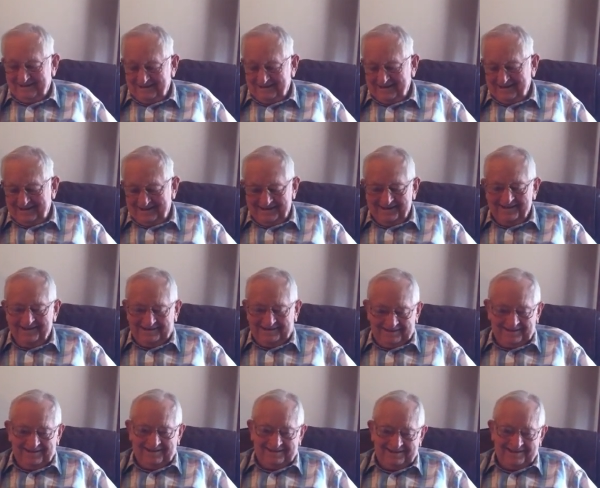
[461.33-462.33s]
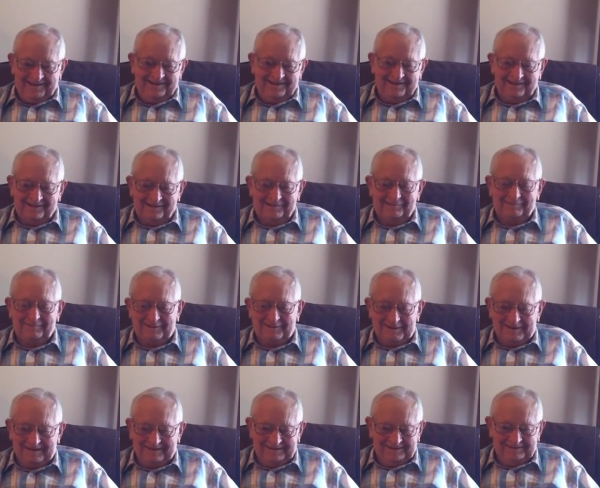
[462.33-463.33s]
they had got me.
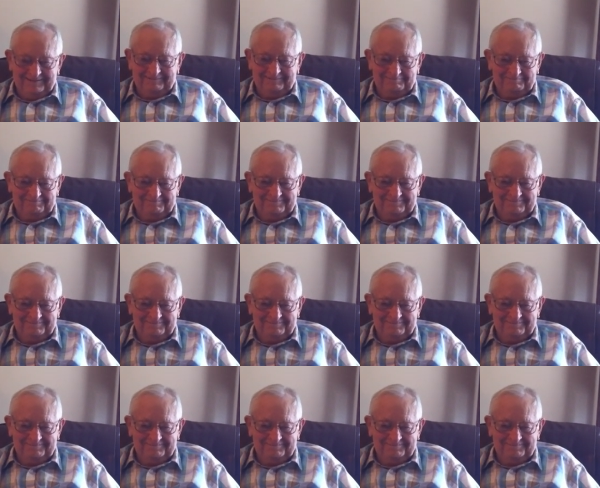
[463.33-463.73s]
Yeah.